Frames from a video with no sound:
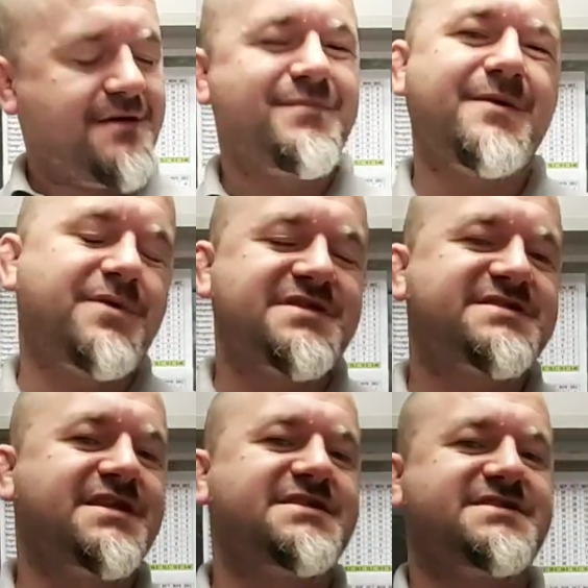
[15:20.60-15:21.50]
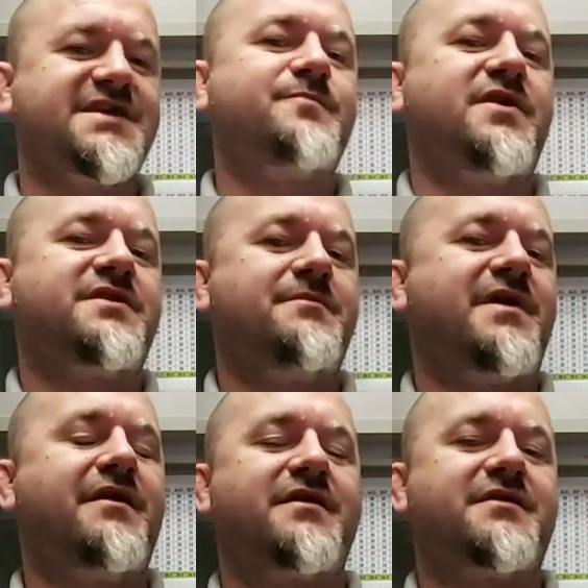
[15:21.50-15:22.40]
People are still asleep on the
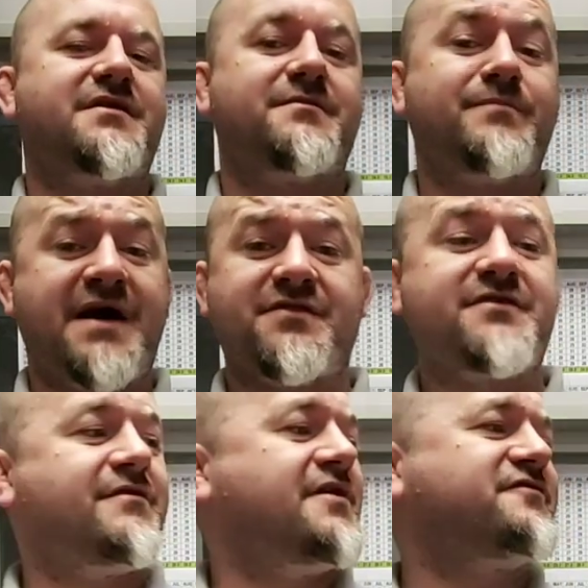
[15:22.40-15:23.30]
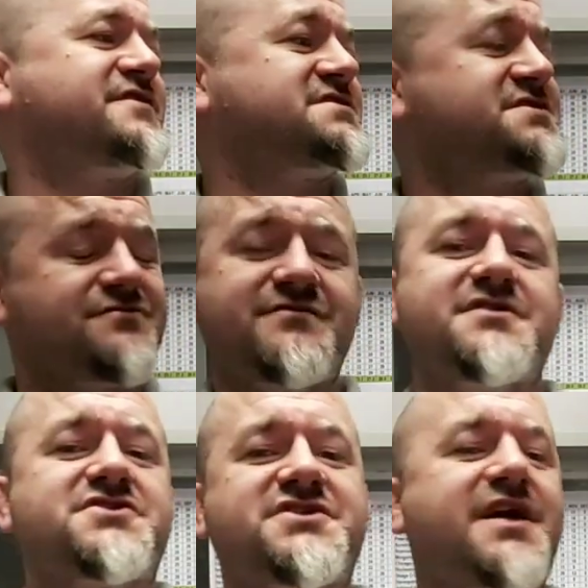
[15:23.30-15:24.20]
American Pantherophis. It's a
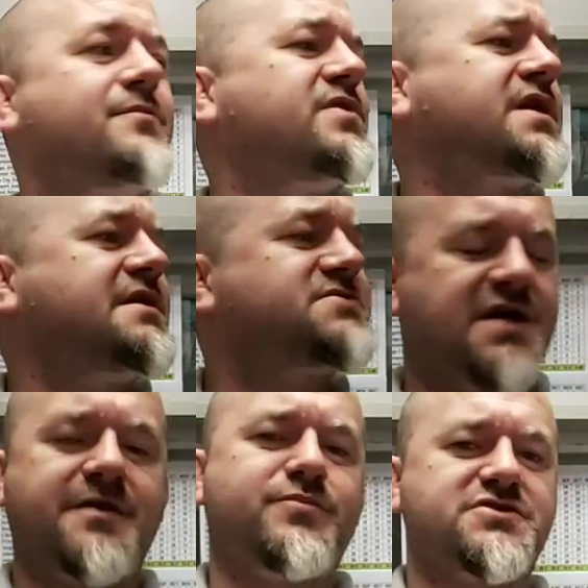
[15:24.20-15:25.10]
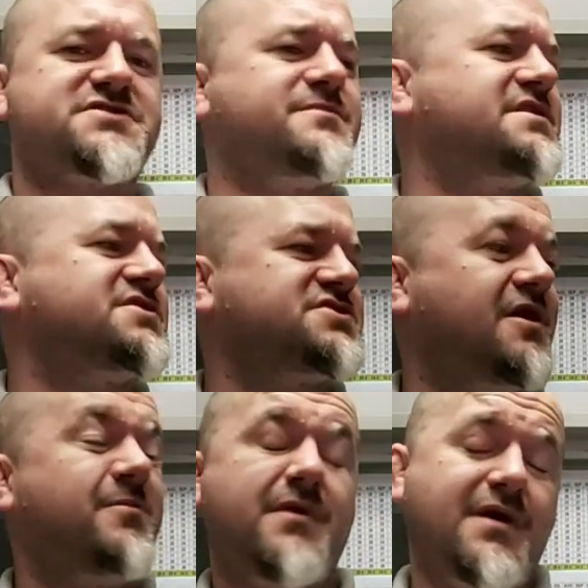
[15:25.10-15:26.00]
real shame. We keep trying to push them in the
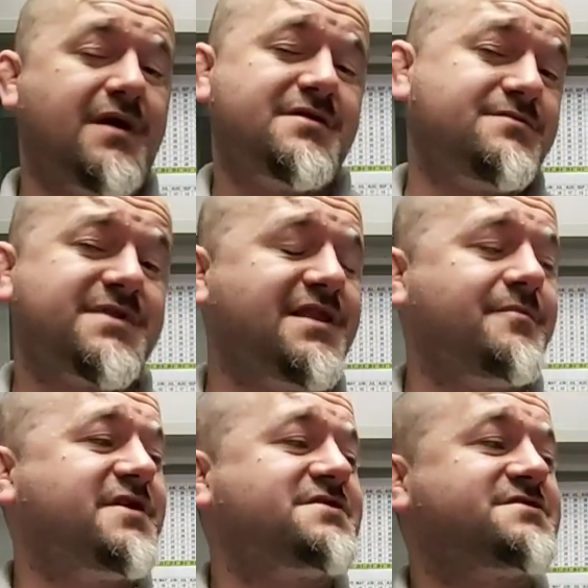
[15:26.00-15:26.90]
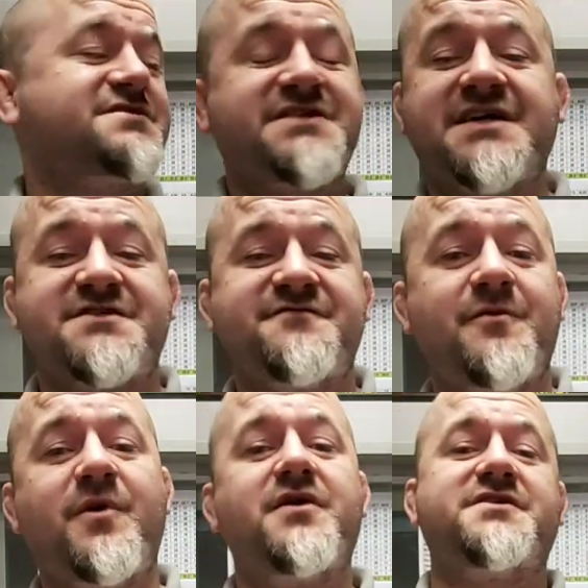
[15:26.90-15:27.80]
shop with limited success, if
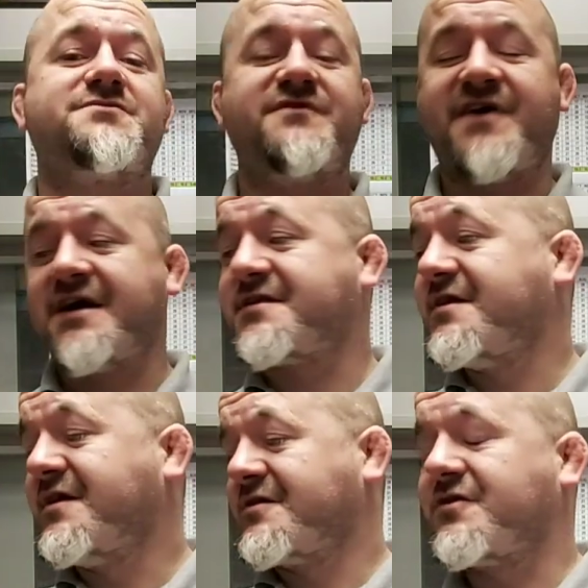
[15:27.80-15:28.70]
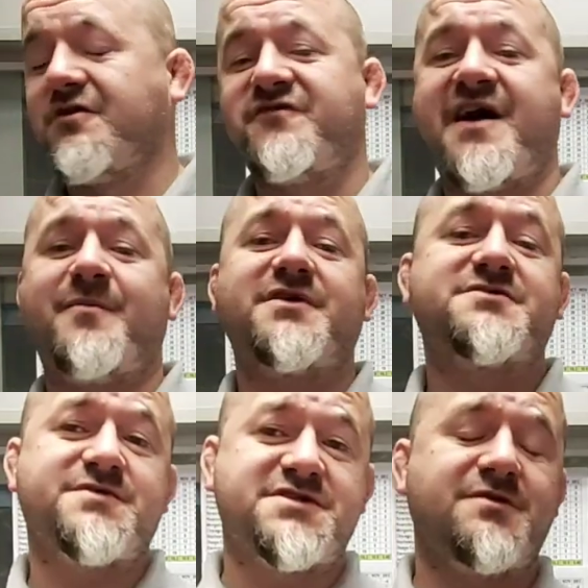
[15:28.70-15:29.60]
I'm honest. We've had Gulf
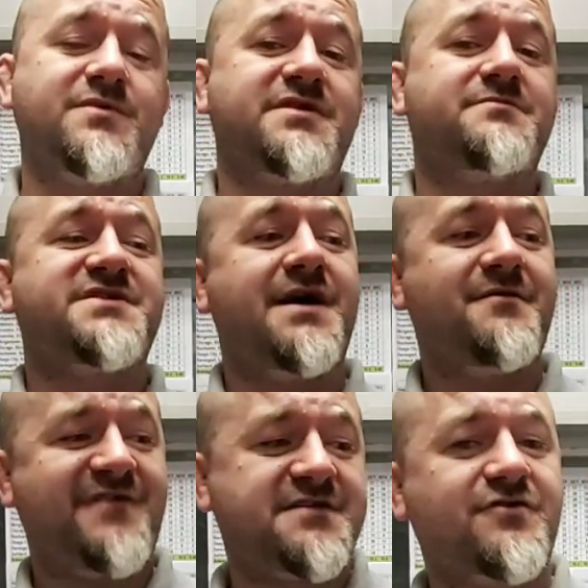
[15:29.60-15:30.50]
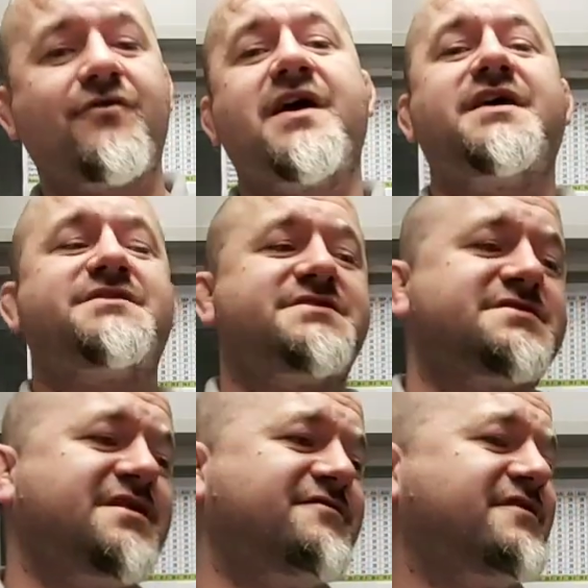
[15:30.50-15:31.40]
hammocks, which are the williamsi. We've had greys and
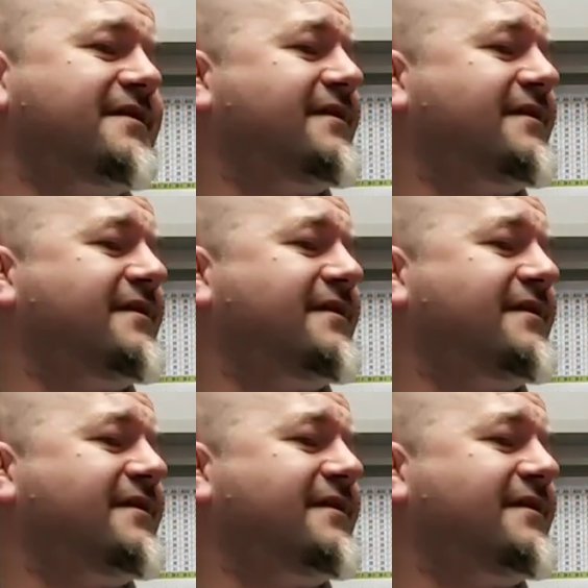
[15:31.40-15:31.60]
stuff.